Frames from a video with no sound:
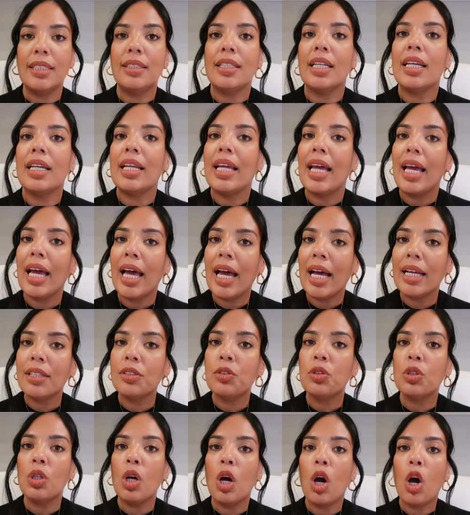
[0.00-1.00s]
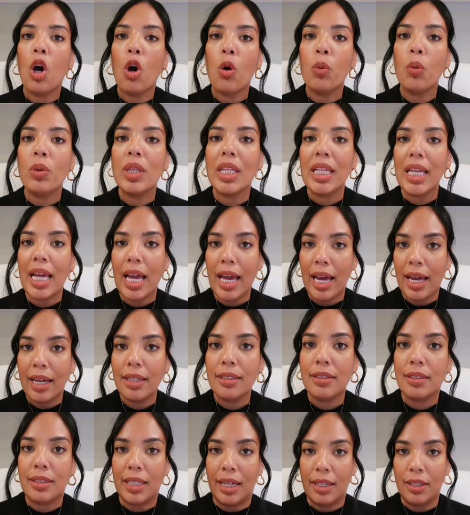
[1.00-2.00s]
is that it has to own the
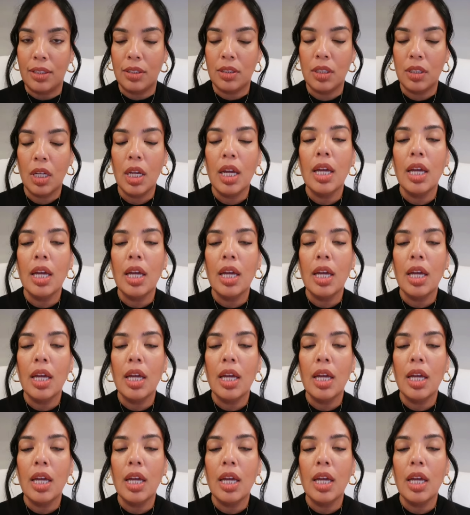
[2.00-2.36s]
asset